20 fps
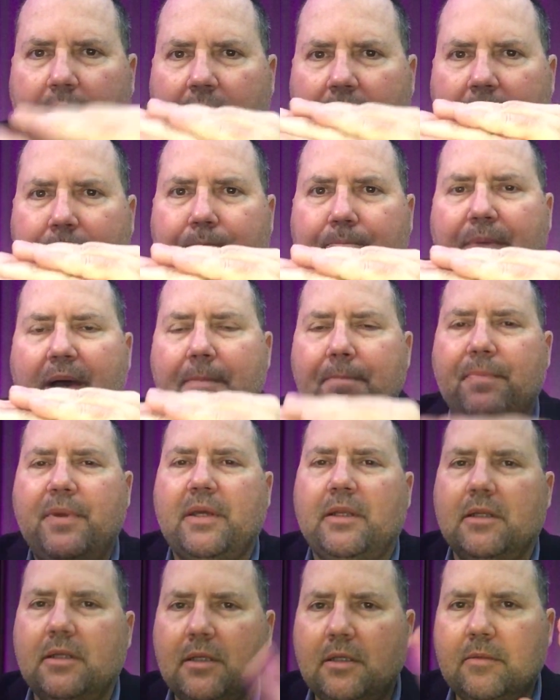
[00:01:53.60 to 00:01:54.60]
and bump
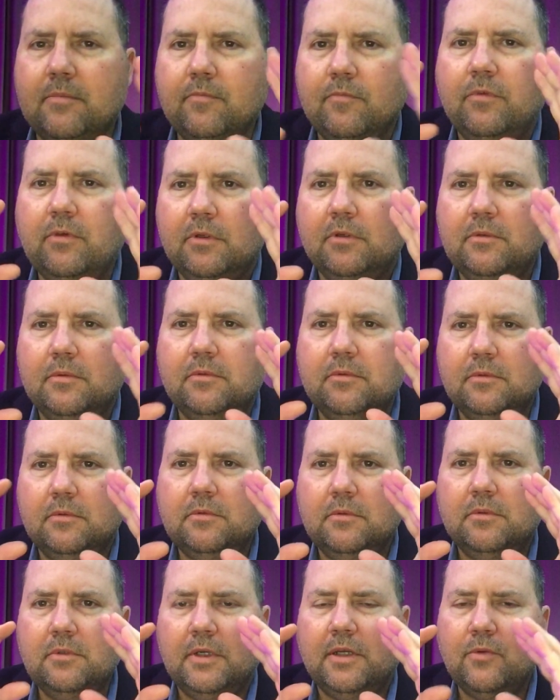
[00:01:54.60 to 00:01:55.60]
it and
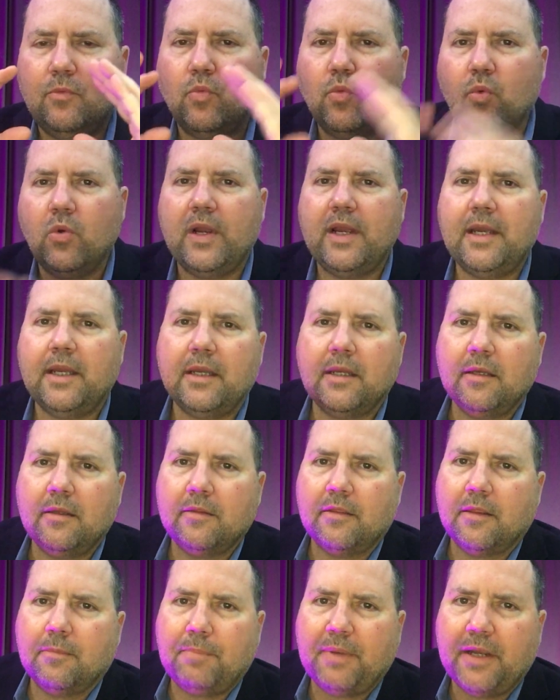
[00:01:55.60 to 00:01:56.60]
ring and ring
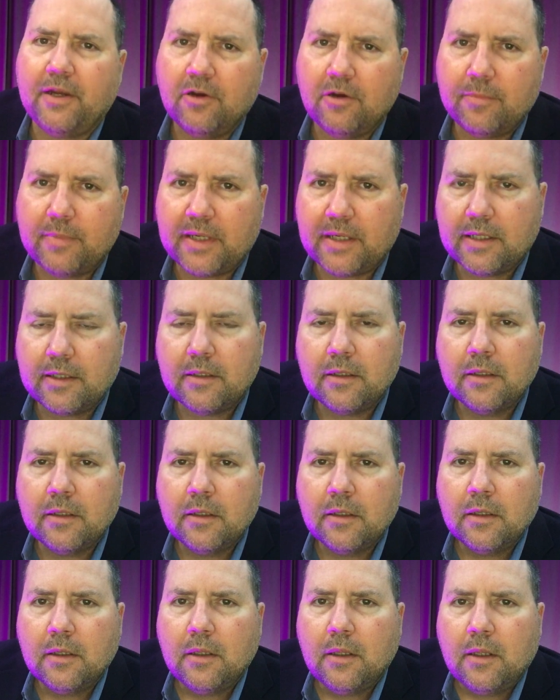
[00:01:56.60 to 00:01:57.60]
the pyramid.
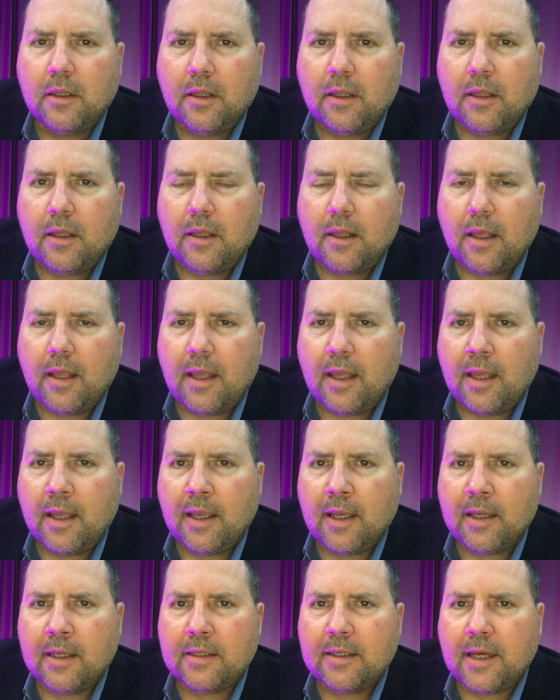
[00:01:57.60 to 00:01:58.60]

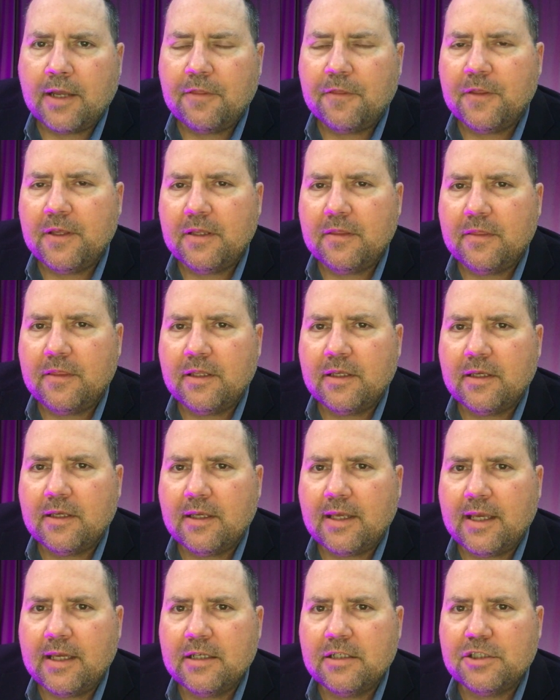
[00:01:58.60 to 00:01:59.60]
And I think the
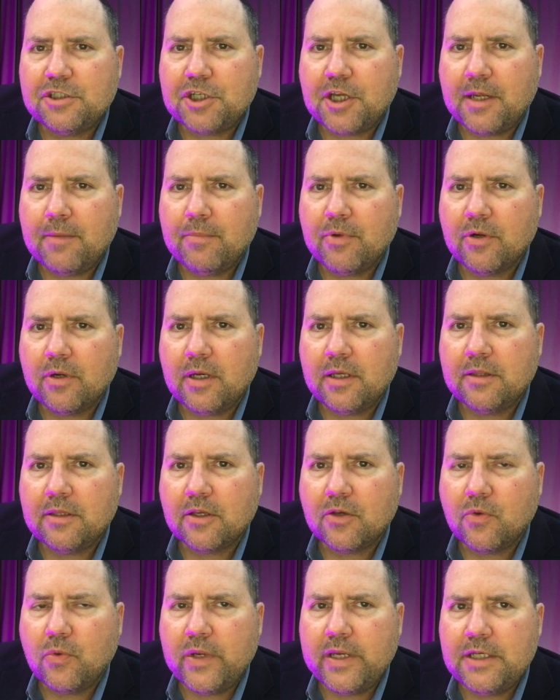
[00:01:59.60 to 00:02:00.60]
King's Chamber and the
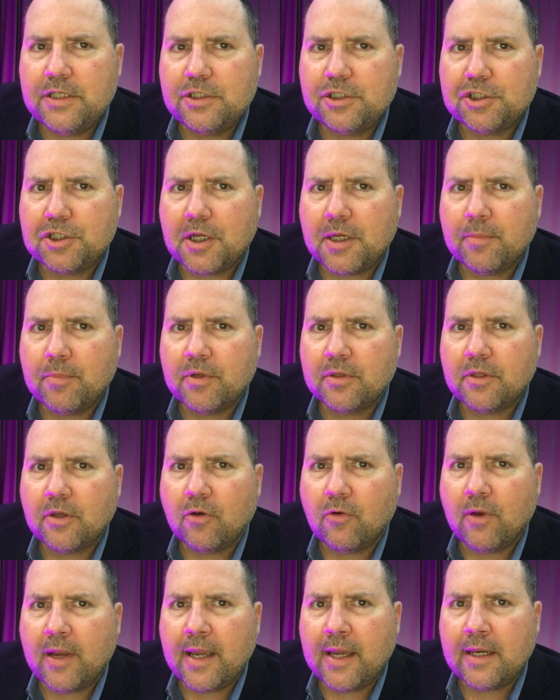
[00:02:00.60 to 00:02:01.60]
Queen's Chamber and the
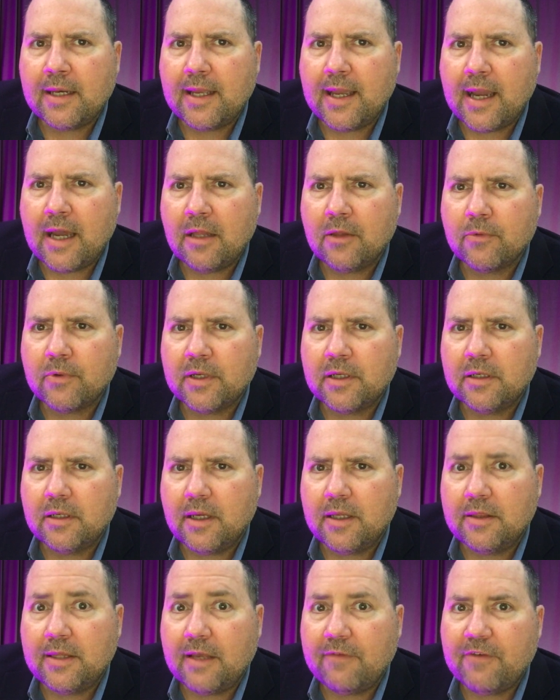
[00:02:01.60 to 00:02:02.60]
Grand Gallery,
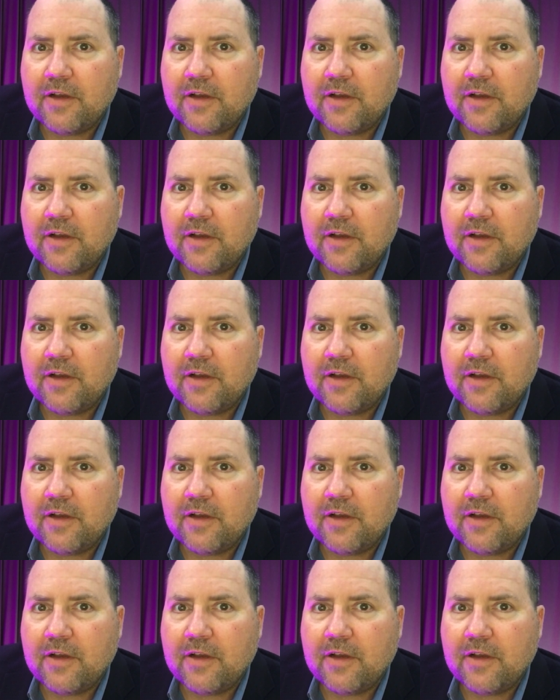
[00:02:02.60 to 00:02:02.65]
and they